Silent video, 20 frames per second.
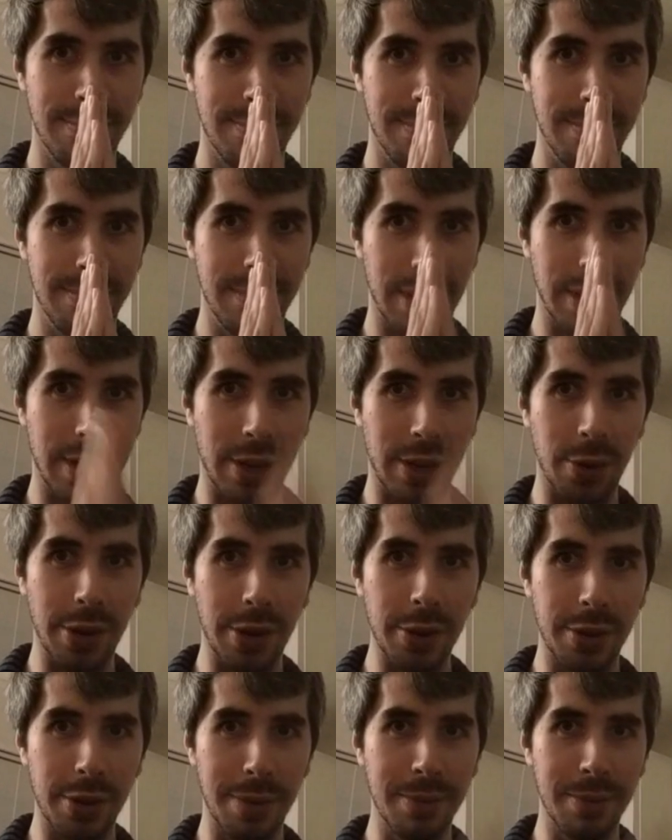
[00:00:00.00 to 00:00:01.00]
A
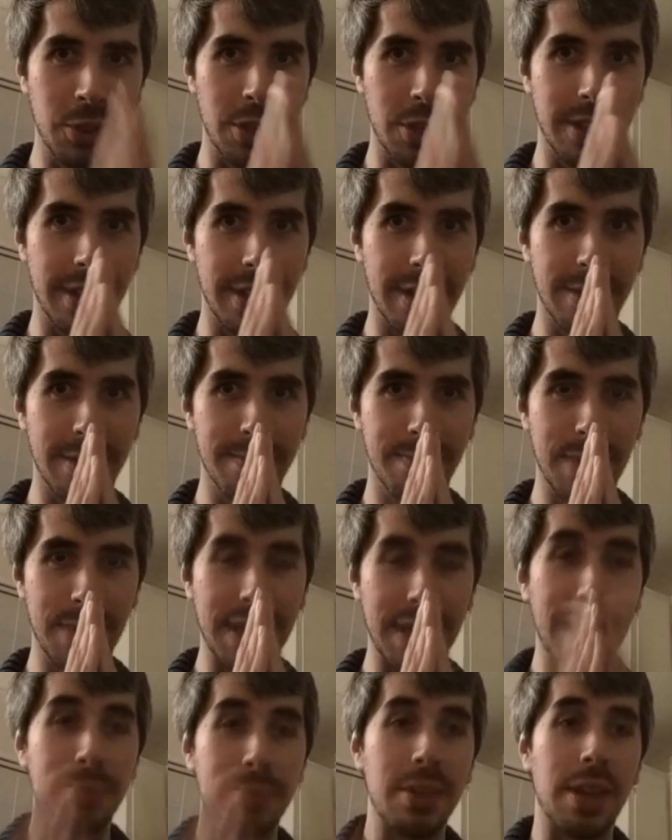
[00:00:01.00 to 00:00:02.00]
karaoke machine, yeah. He kept
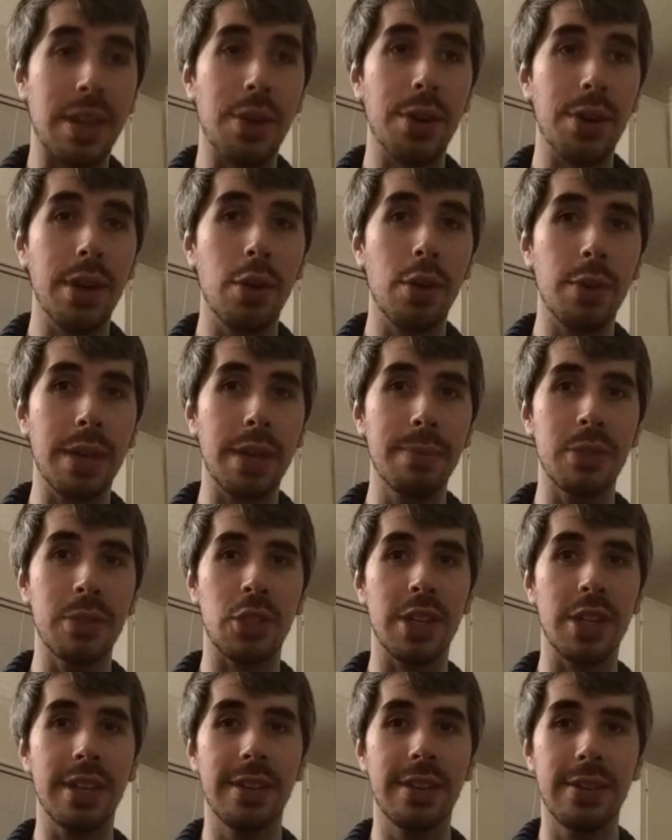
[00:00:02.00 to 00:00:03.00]
a karaoke machine
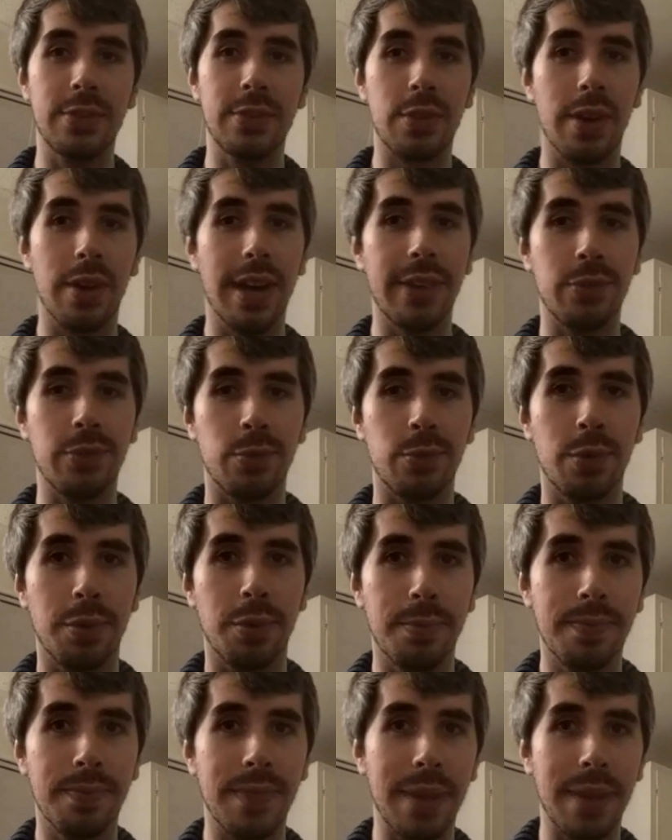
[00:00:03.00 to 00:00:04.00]
in his classroom,
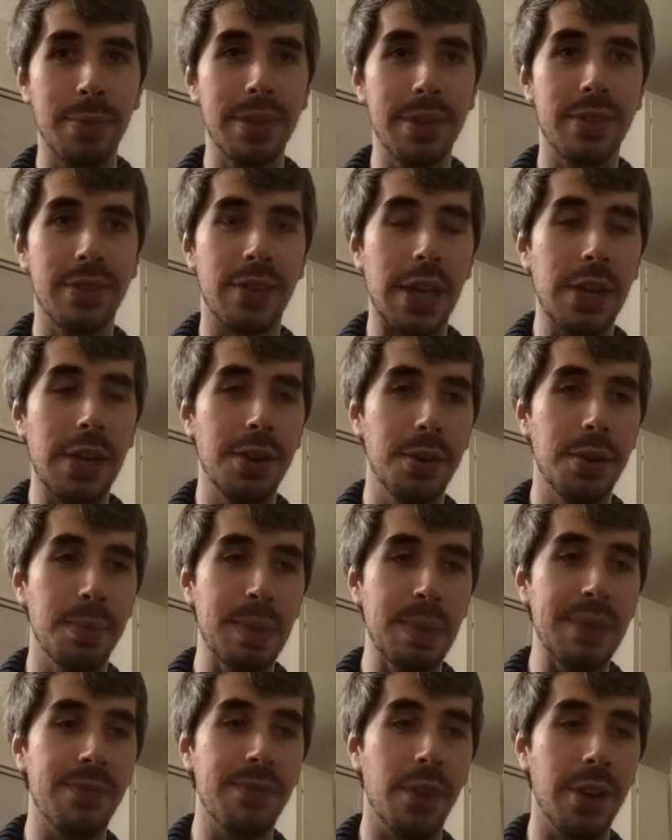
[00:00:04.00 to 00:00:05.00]
and we decided it would be
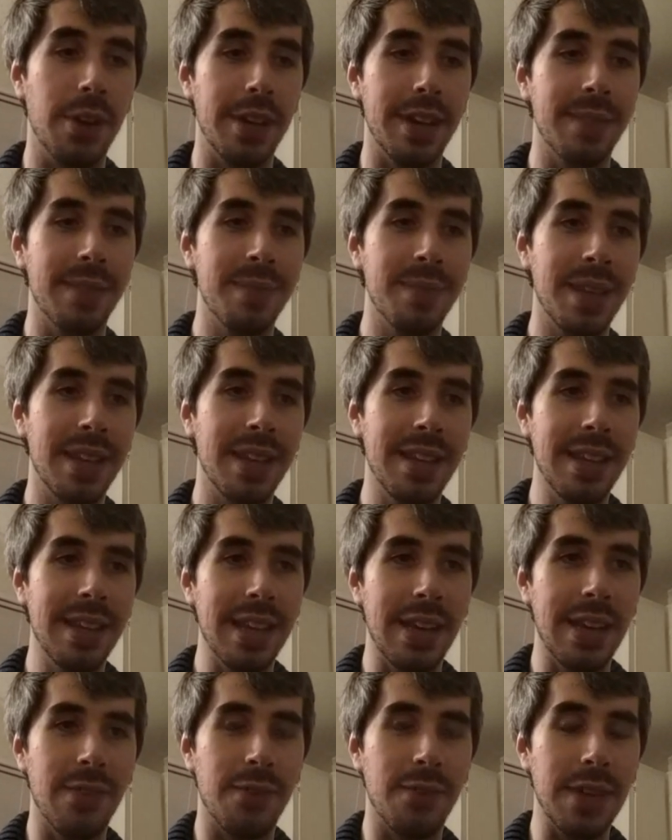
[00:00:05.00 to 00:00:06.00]
funny
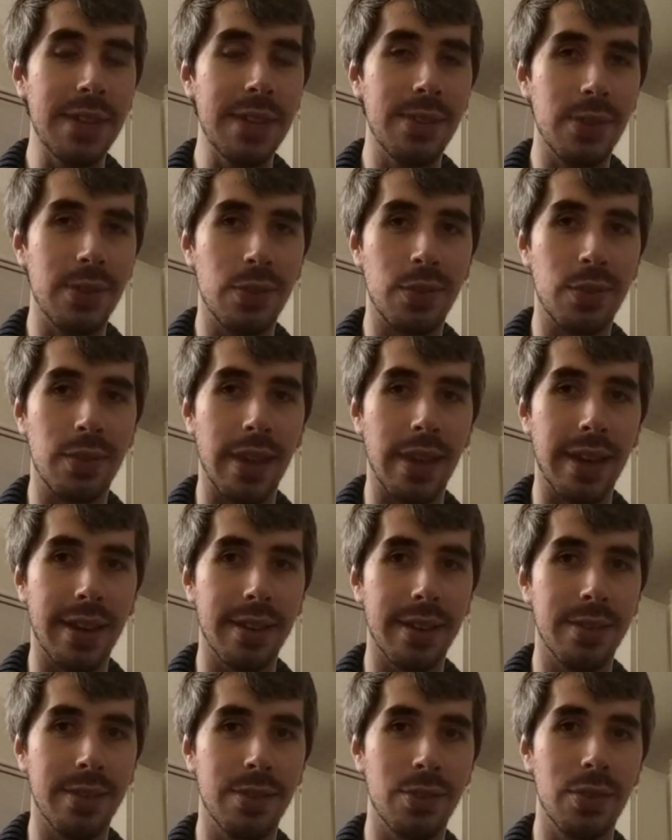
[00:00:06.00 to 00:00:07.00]
if in this
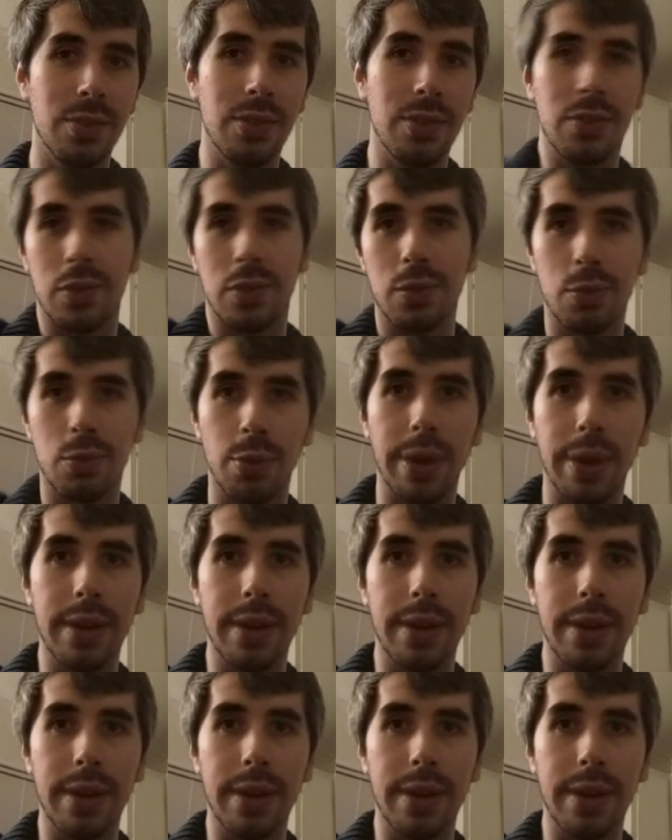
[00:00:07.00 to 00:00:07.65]
creative